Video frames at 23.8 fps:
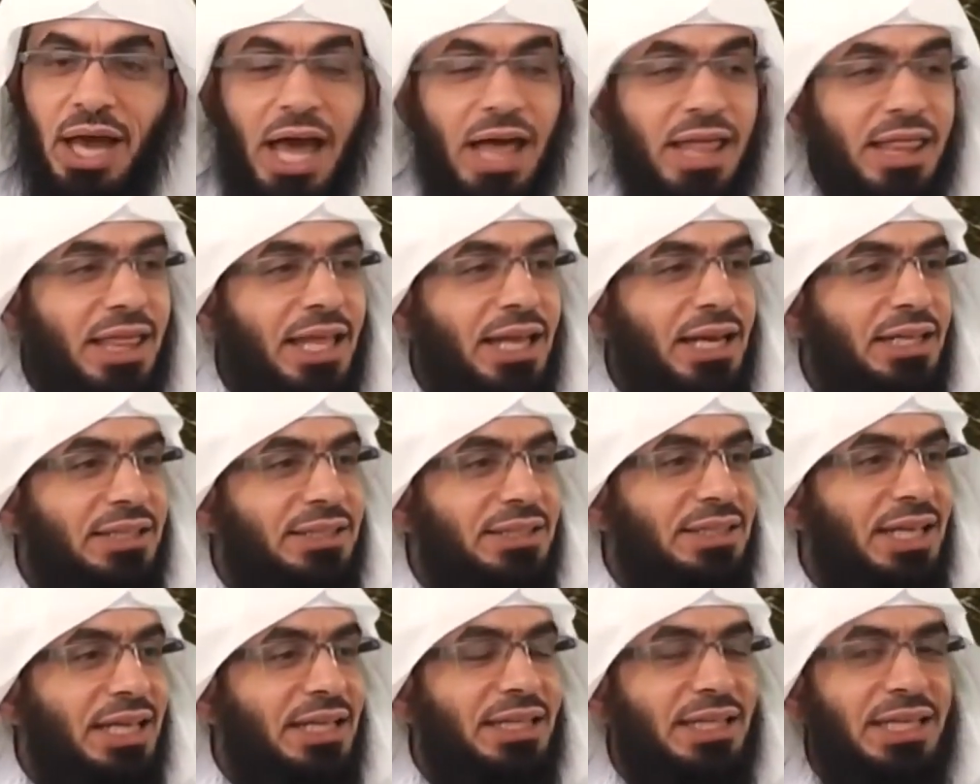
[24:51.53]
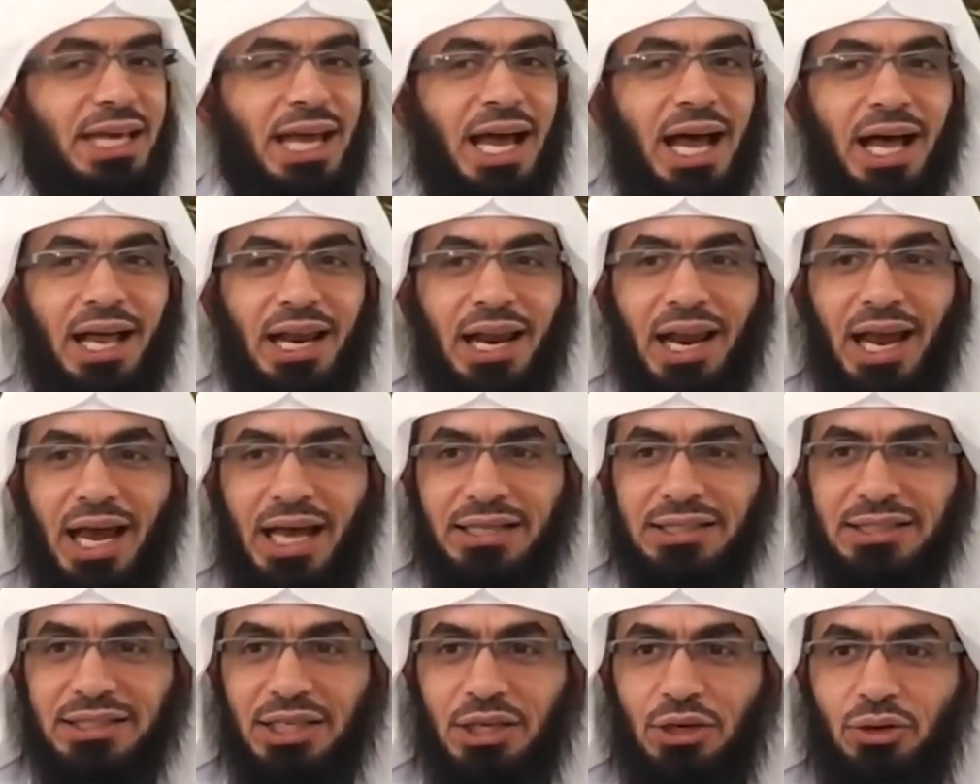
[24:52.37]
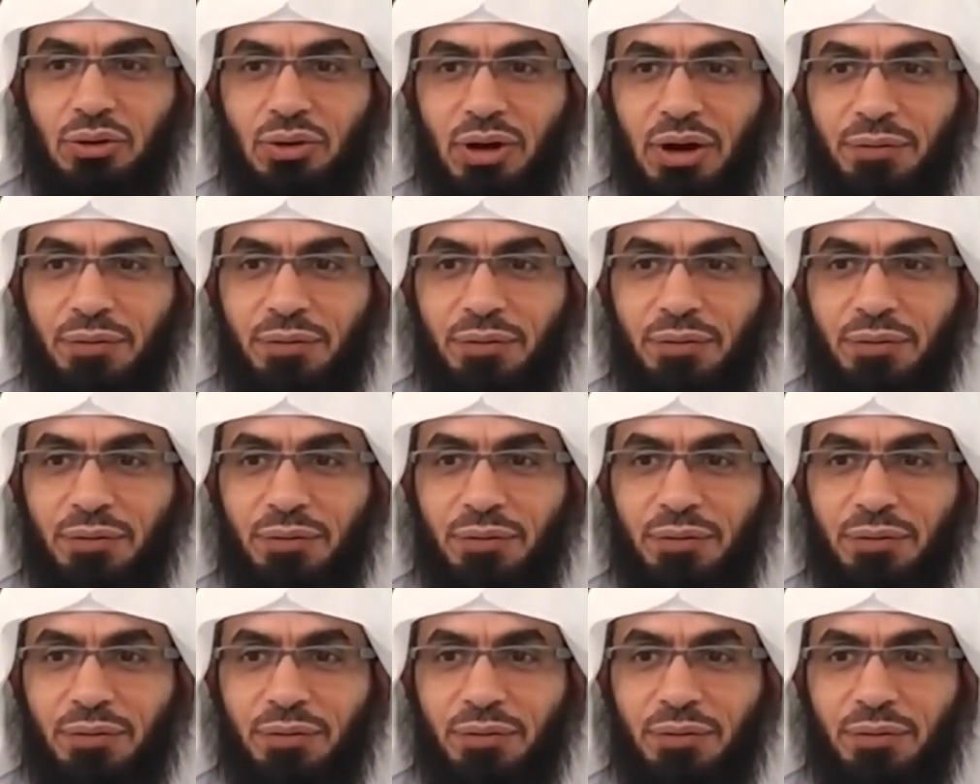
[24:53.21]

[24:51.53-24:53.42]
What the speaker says: And then he said, Ya Allah, I seek